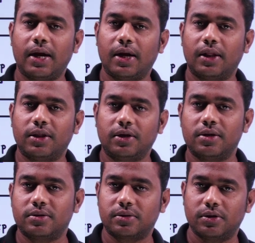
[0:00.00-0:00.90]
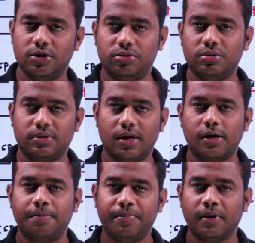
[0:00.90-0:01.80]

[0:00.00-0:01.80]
and thickness issues here,